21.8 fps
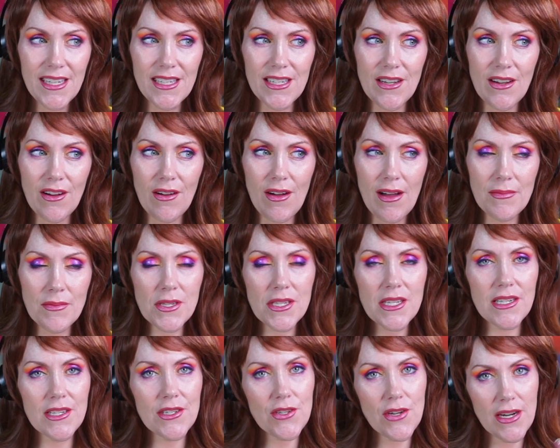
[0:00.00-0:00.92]
You know, I'm just
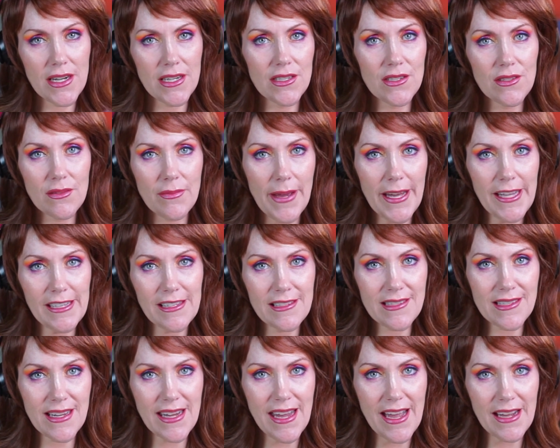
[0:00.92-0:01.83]
going to try and do the
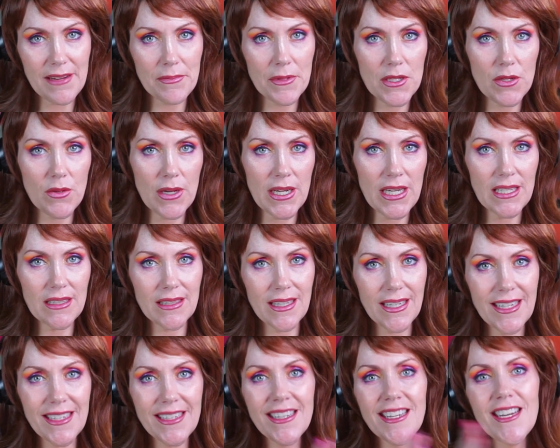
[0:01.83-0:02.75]
balancing act between
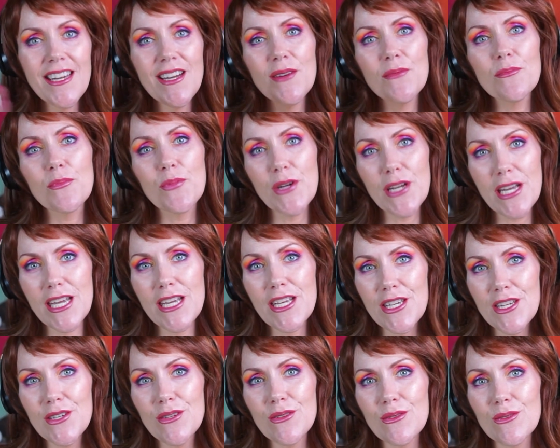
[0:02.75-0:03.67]
like bringing
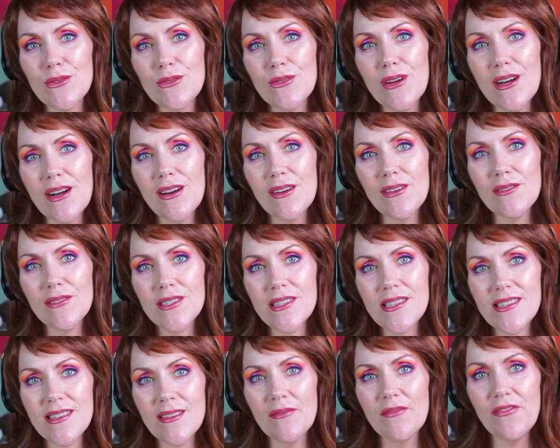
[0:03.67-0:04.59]
you
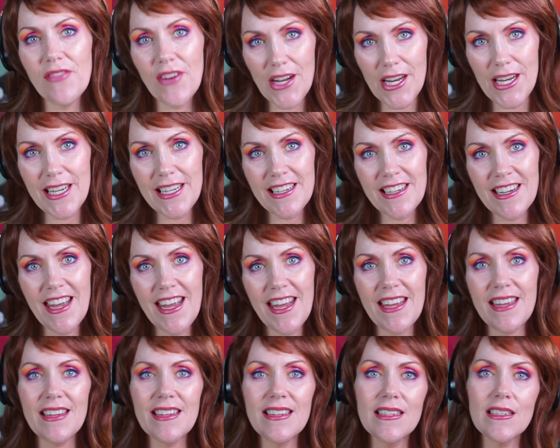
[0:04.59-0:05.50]
some fun
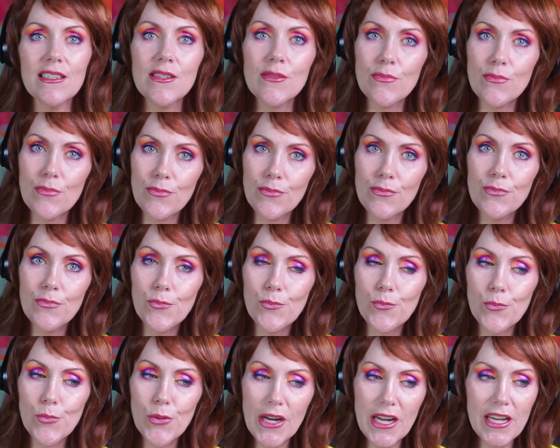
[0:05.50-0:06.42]
and
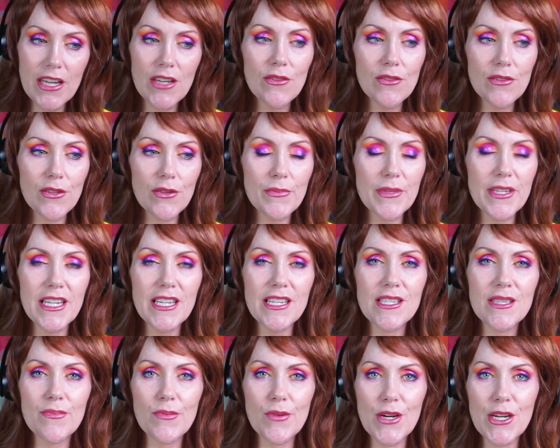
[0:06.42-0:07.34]
bringing you a little bit of
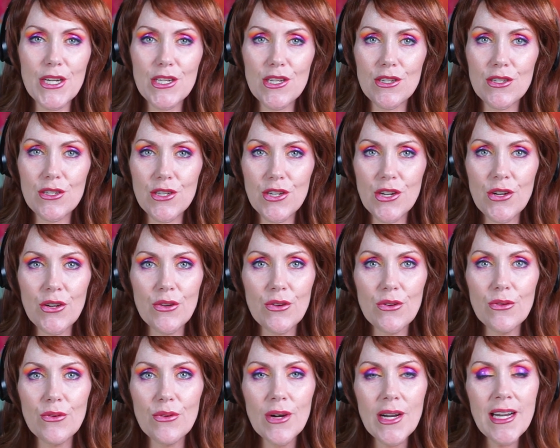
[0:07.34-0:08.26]
inspiration
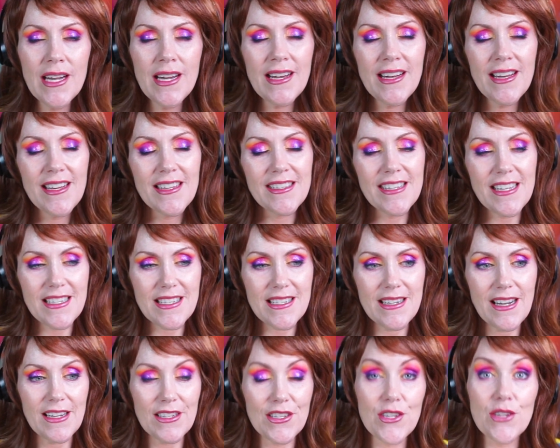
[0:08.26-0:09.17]
too, that's
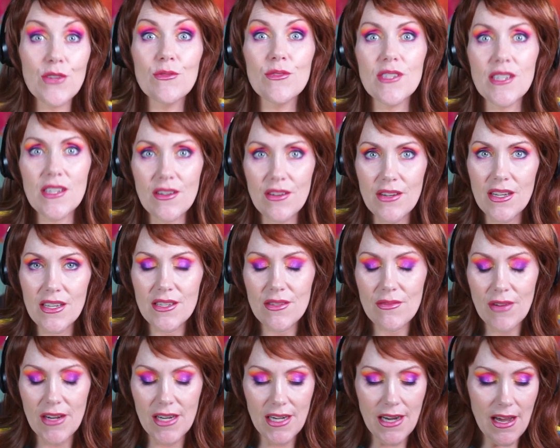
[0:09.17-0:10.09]
not too serious
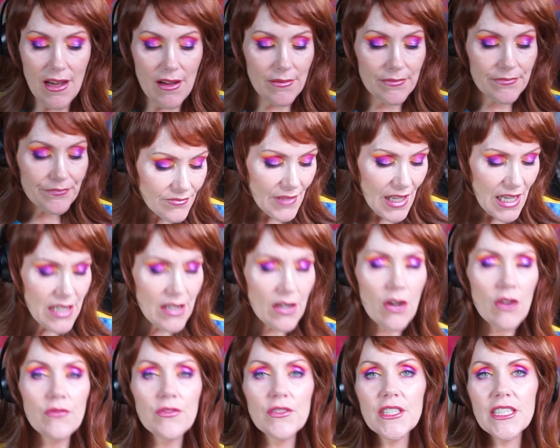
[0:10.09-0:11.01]
right now. And
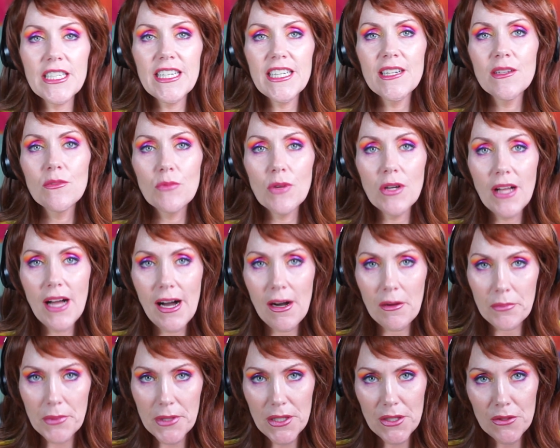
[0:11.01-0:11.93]
hopefully it will
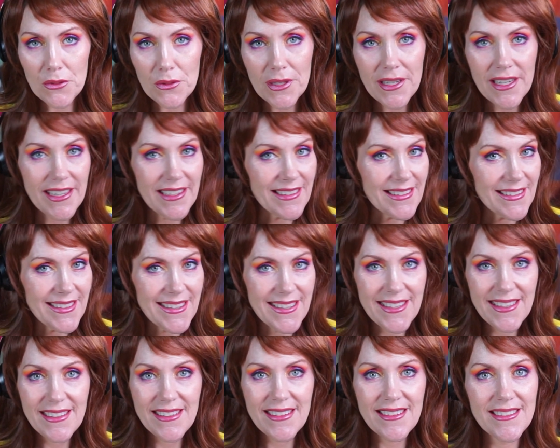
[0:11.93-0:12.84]
help you
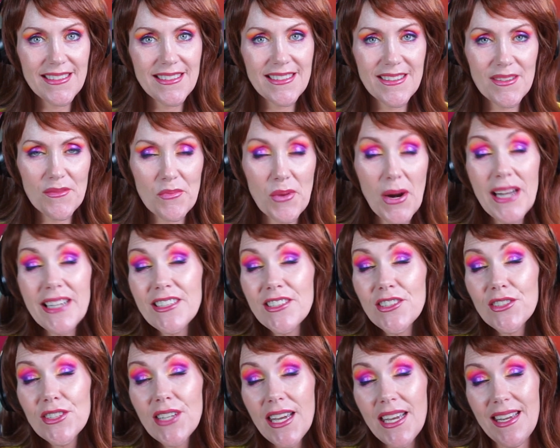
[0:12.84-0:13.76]
and brighten
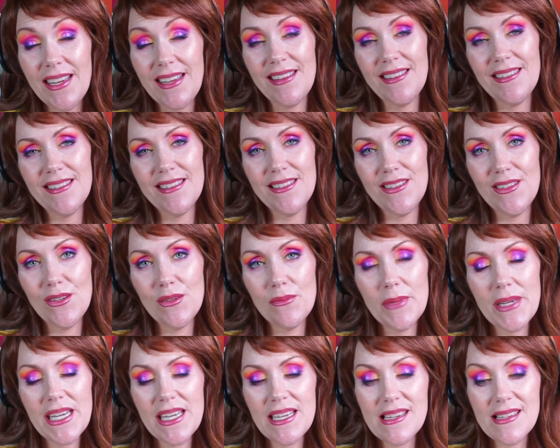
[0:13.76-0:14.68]
your day, you know,
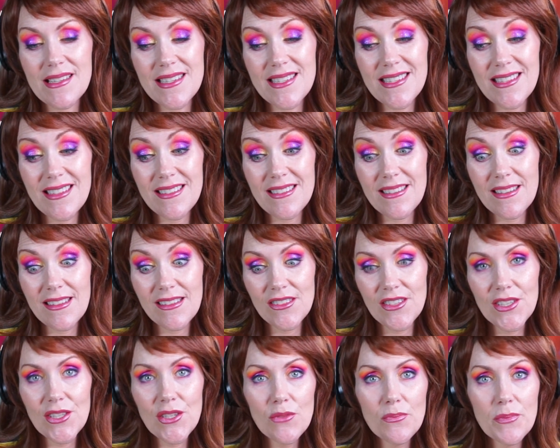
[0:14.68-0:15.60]
because
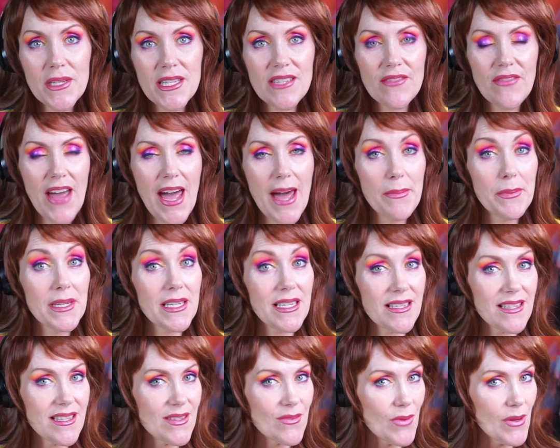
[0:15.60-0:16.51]
little bits of
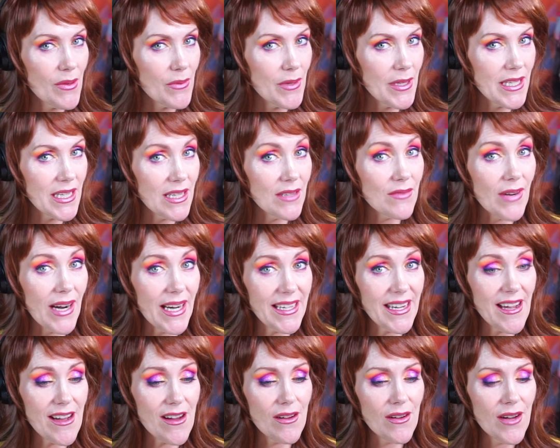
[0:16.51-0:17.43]
happiness is what we need right
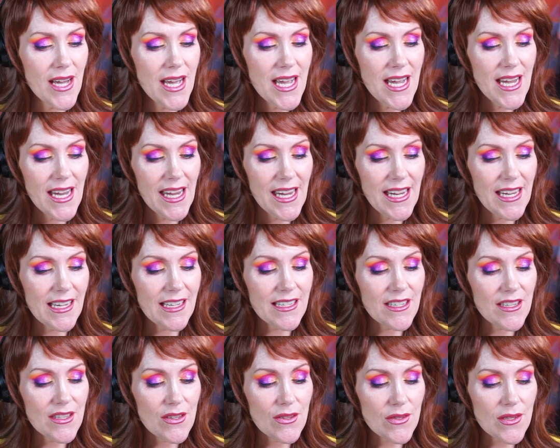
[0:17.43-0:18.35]
now.
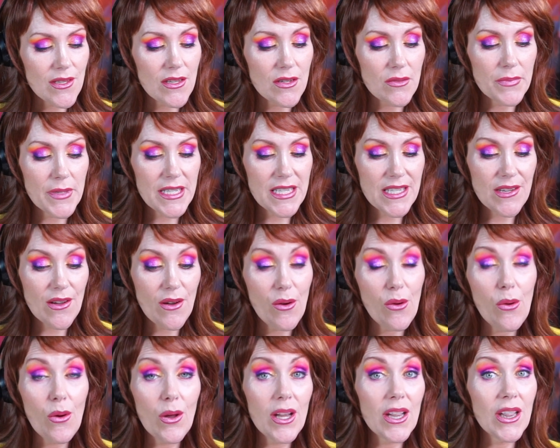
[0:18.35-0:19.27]
And those little bits
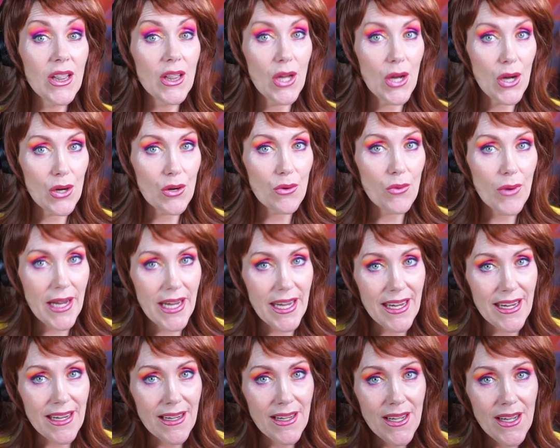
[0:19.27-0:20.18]
go a long
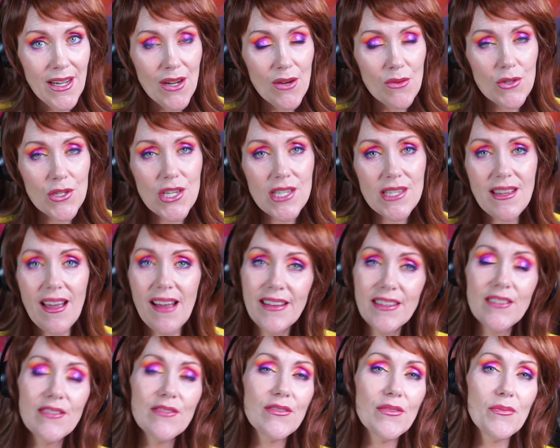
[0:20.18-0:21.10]
way, which is
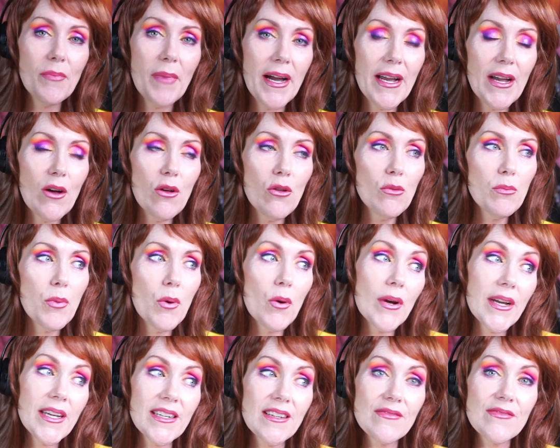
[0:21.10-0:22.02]
kind of my whole
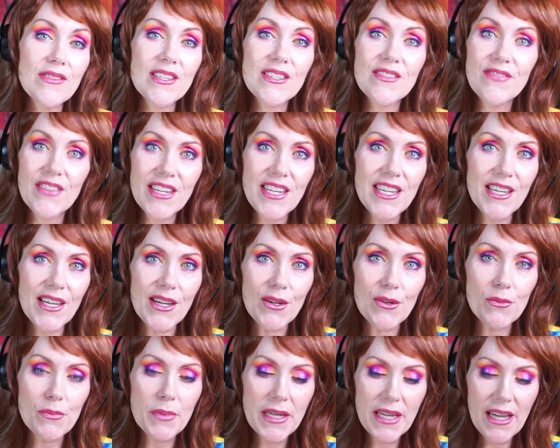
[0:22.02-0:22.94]
point of this
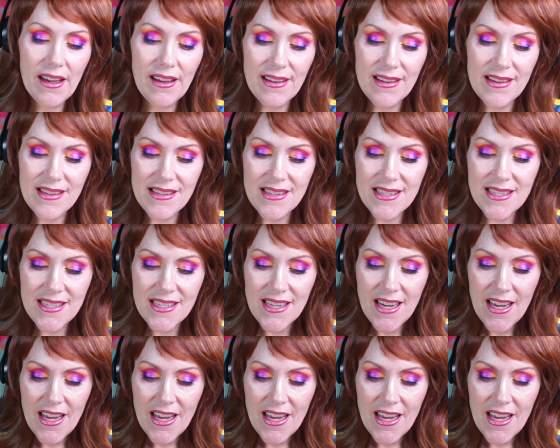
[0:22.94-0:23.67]
video, because,